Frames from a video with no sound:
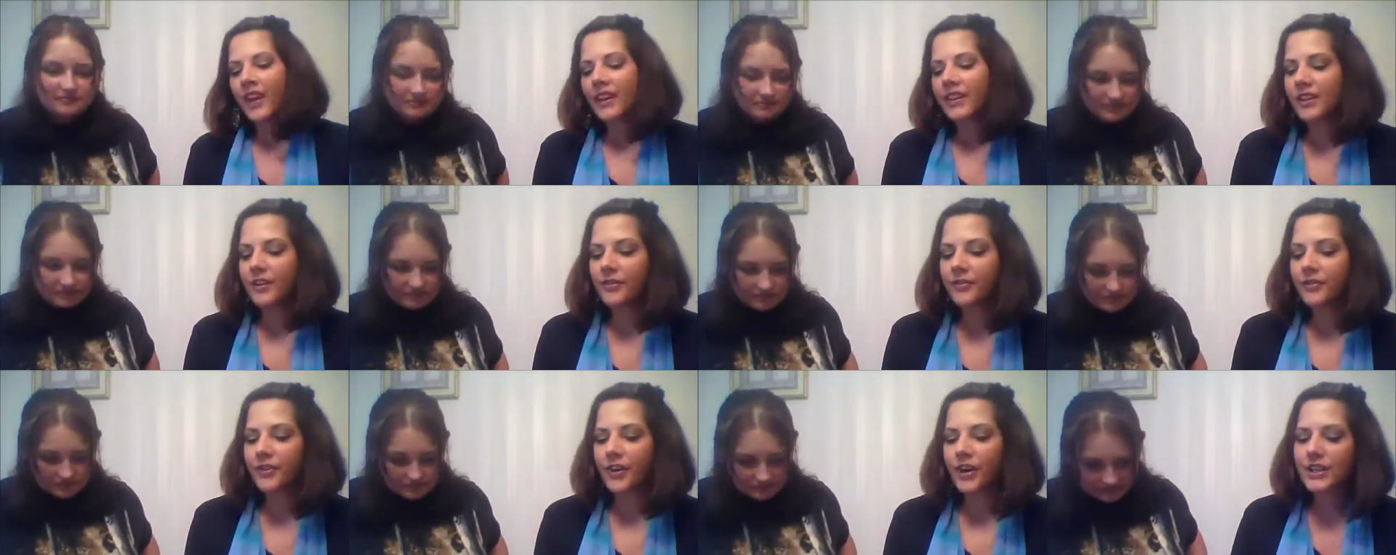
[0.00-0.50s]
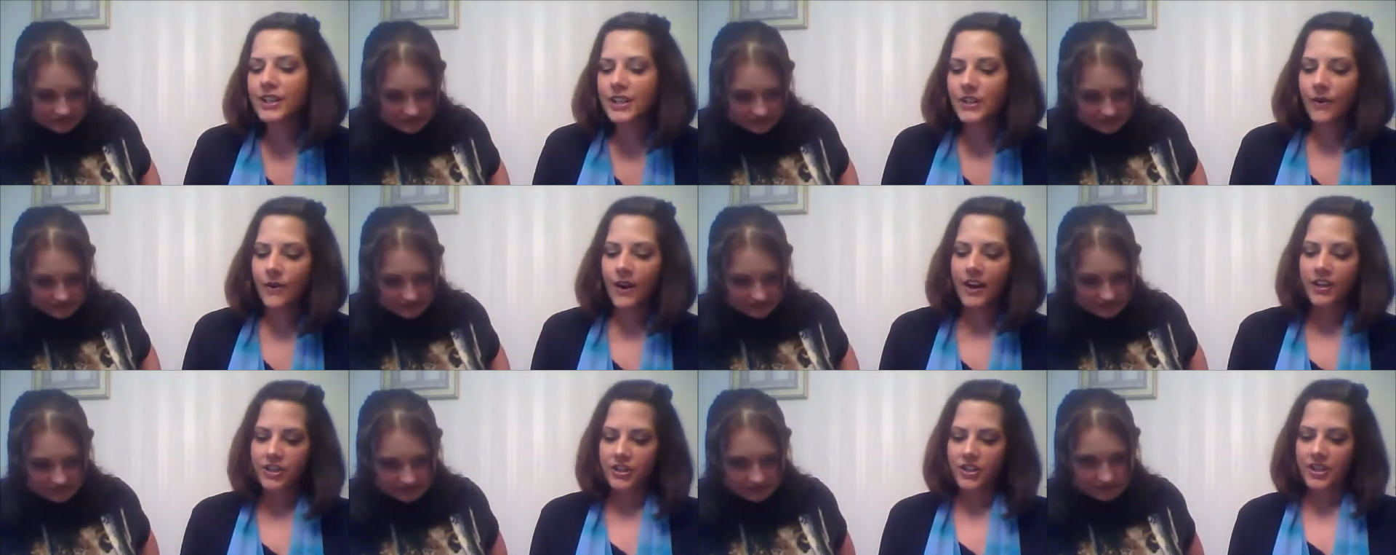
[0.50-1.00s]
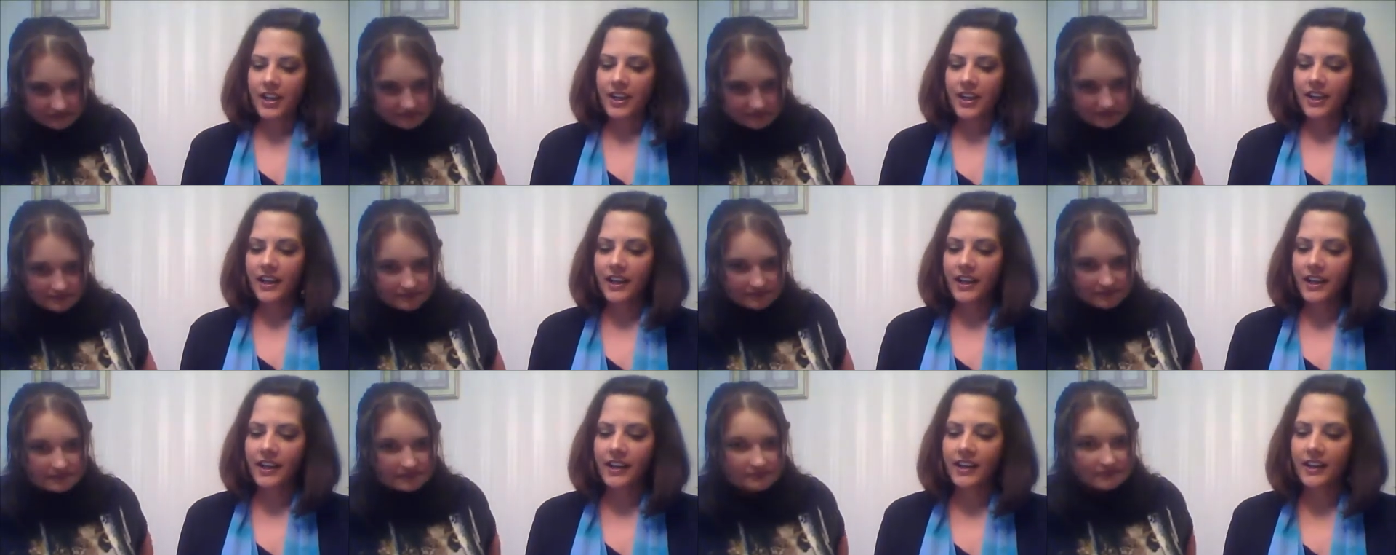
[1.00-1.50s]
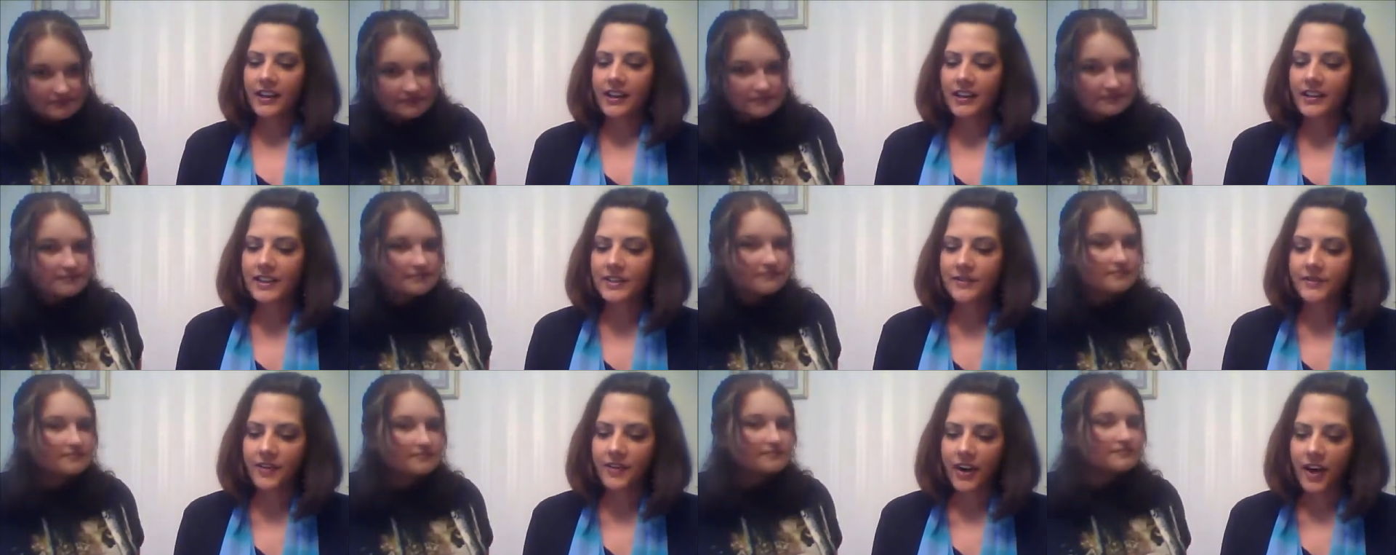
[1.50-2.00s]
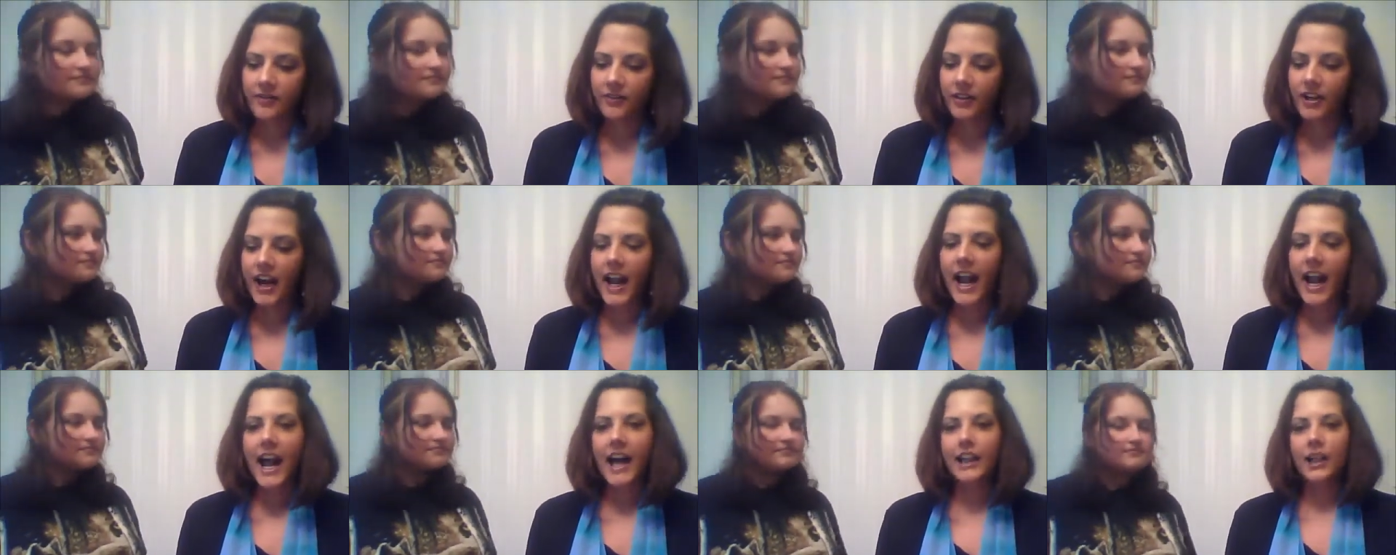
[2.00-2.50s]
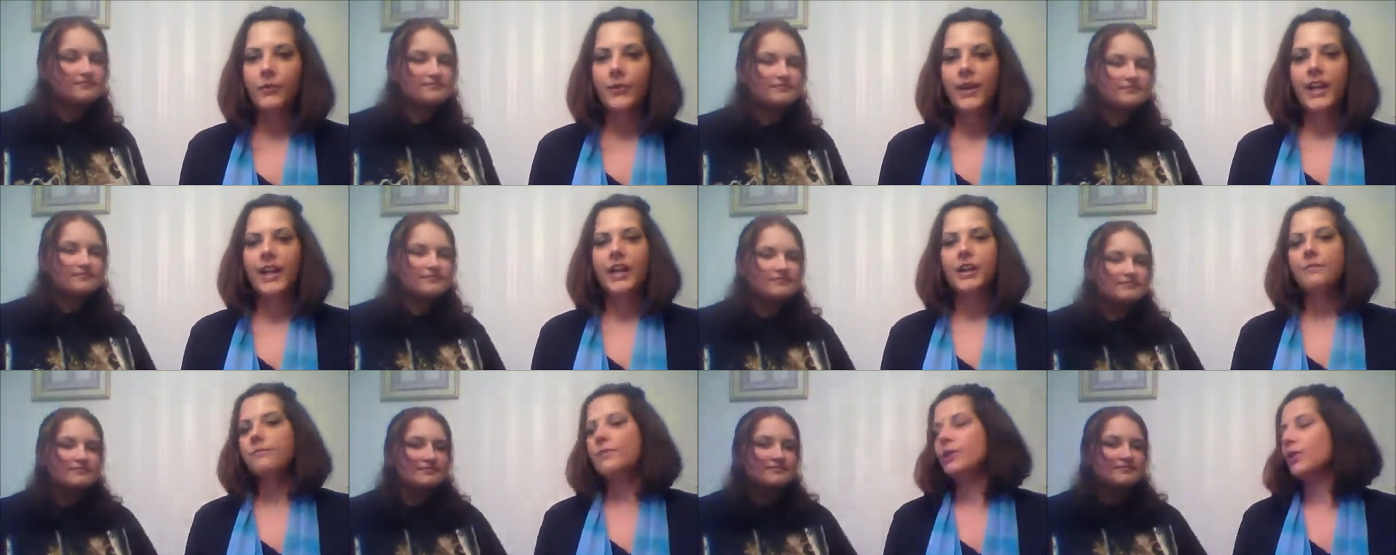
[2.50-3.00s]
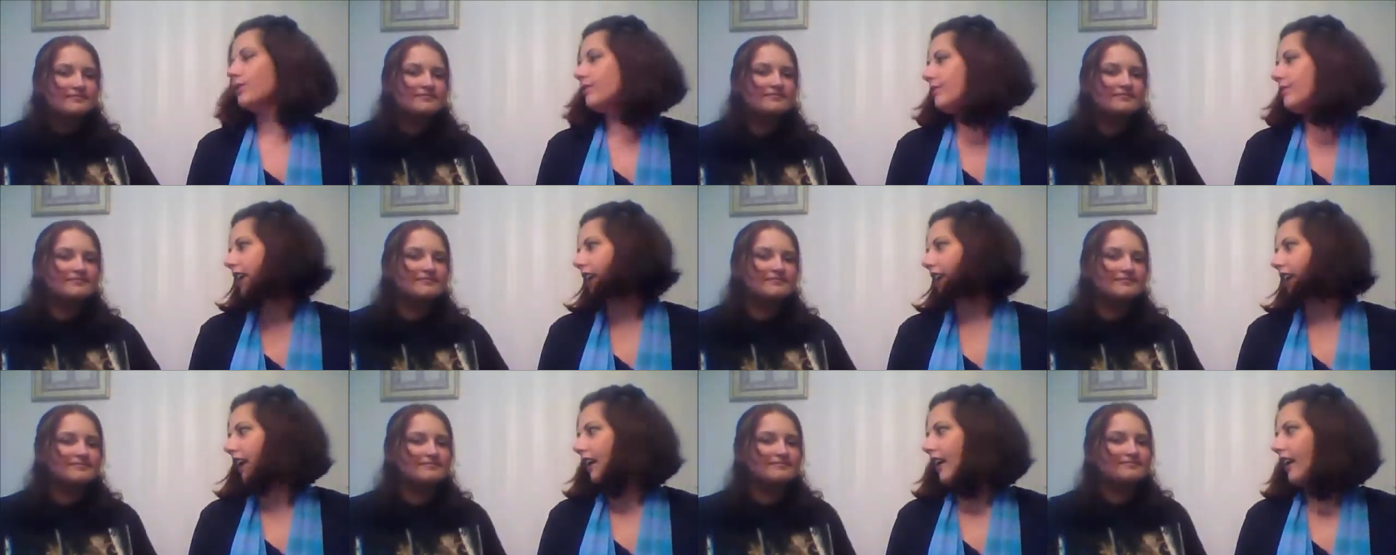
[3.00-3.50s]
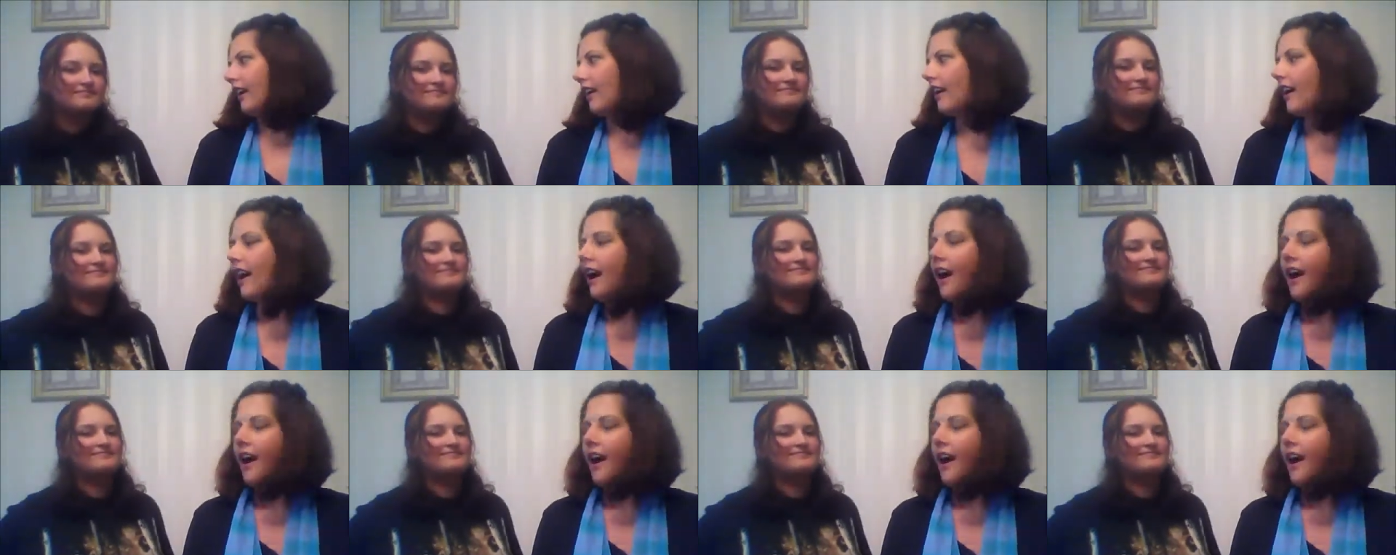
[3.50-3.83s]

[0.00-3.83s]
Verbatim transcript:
Speaker 1: The first question is favorite Halloween movie.